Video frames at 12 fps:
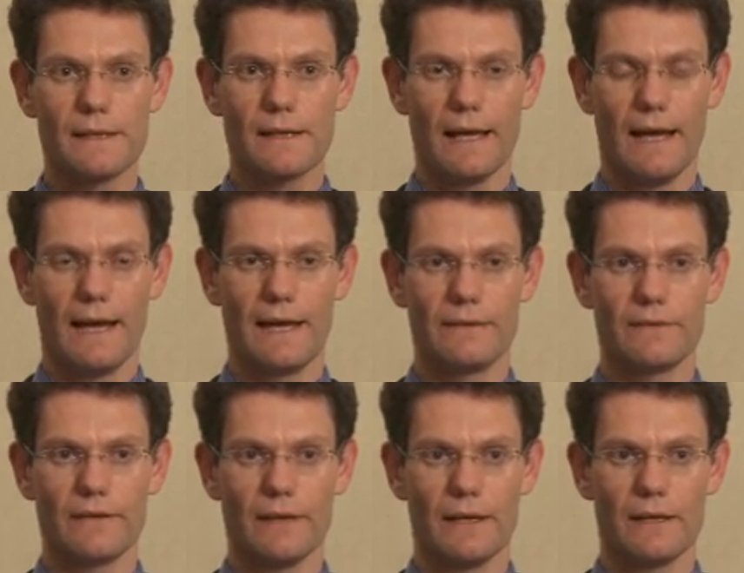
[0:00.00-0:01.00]

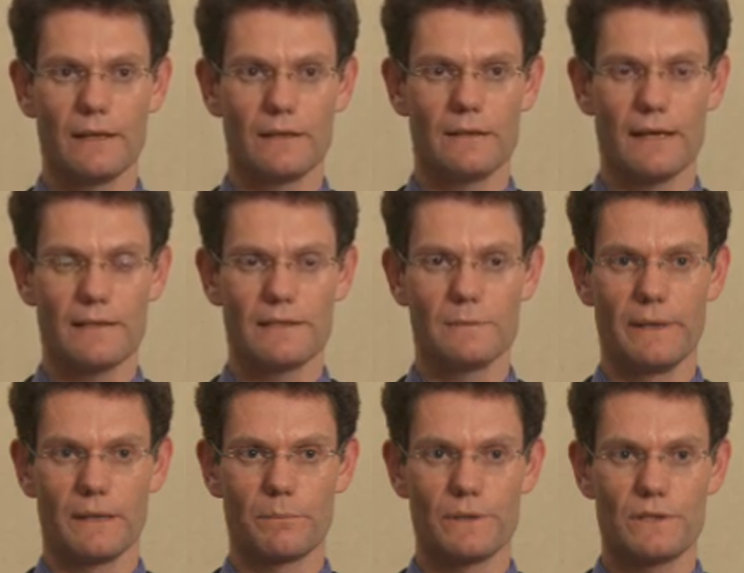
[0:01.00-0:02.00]
and that is
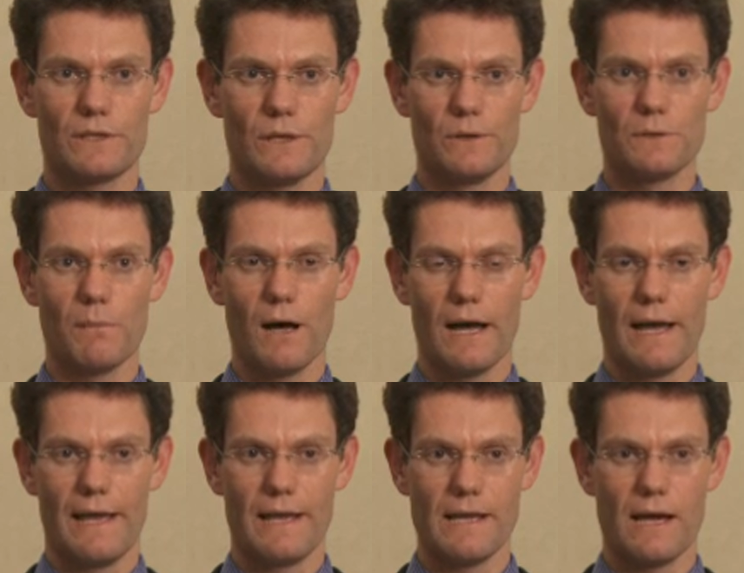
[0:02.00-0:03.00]
being pursued
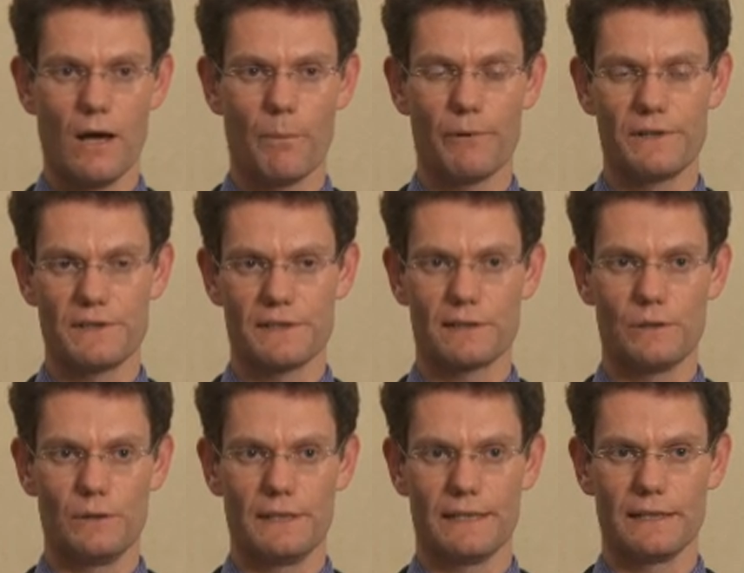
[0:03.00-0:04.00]
by operators
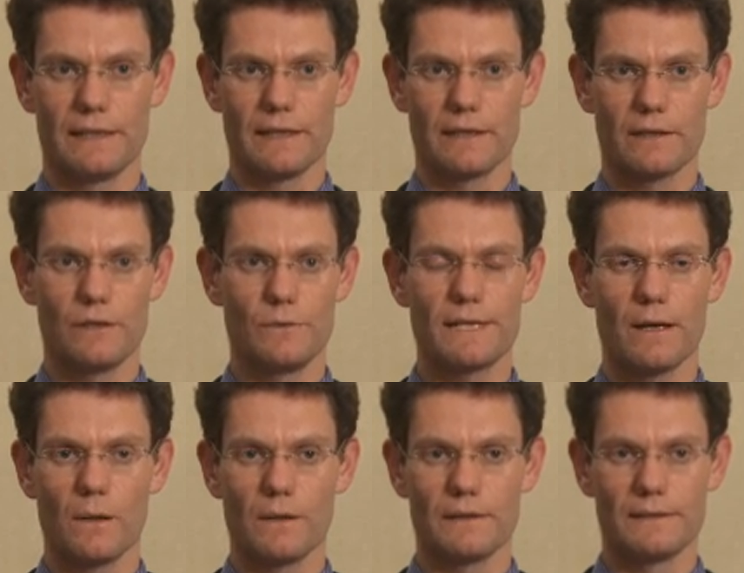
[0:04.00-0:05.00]
including
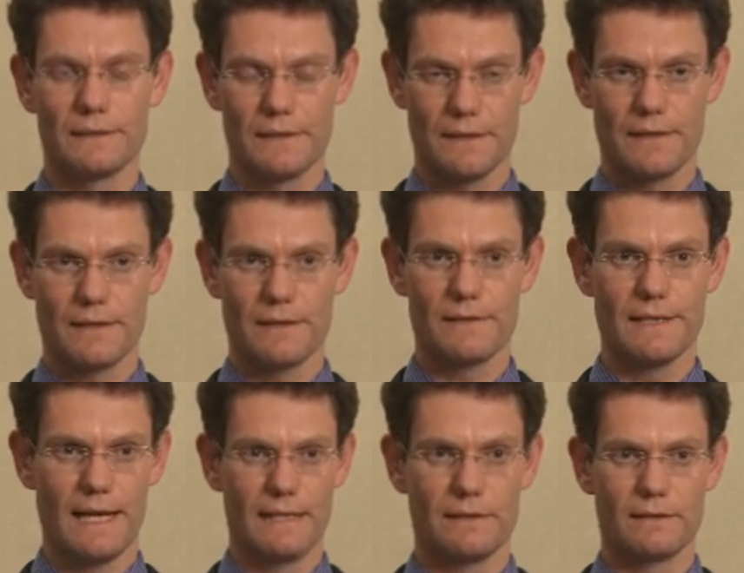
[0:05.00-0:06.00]
QTEL,
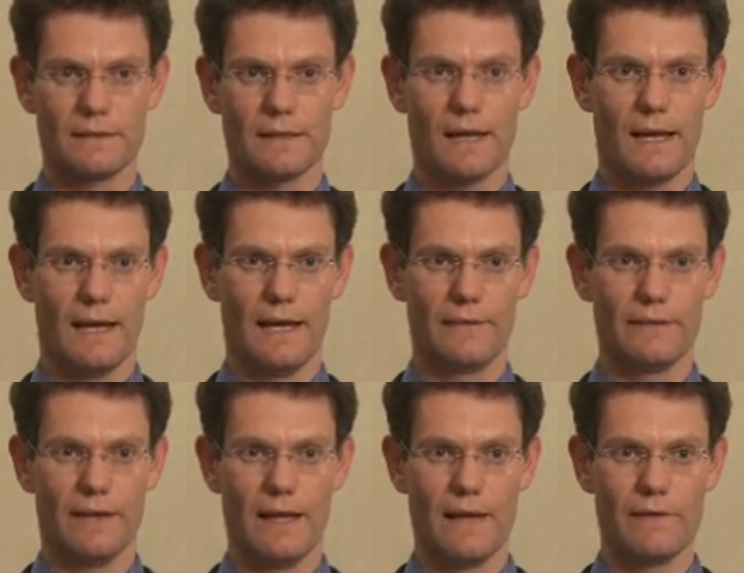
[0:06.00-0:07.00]
Zain,
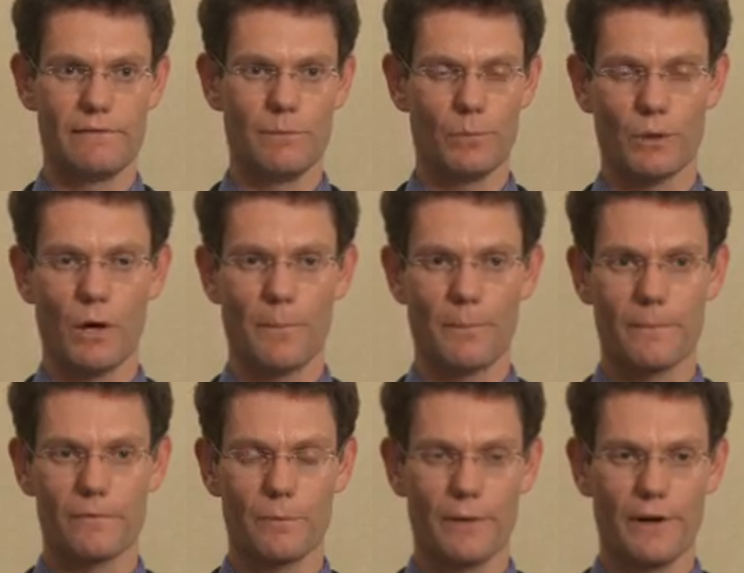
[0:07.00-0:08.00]
and Vimpelcom from